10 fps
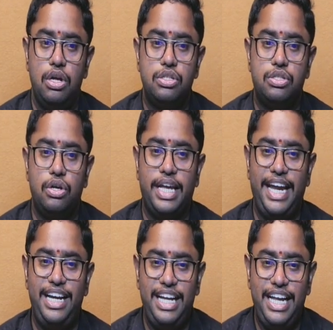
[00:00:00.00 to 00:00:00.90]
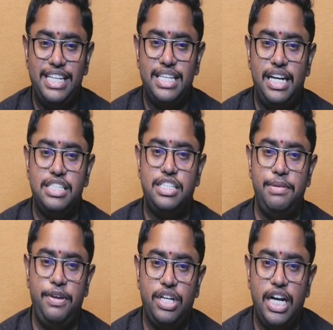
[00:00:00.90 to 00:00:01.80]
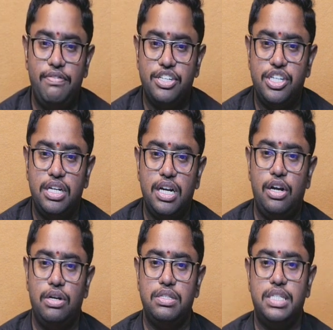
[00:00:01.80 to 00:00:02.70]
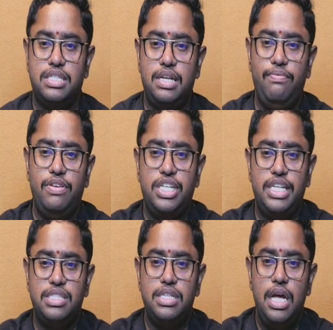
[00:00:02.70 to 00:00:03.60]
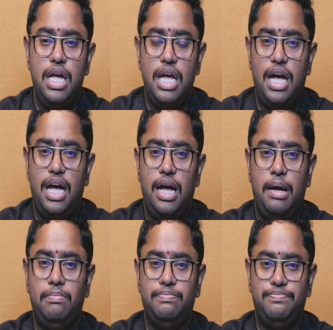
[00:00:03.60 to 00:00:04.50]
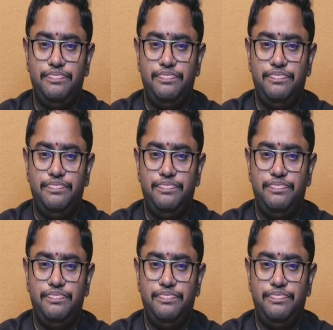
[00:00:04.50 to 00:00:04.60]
So Git is a distributed version control system which is able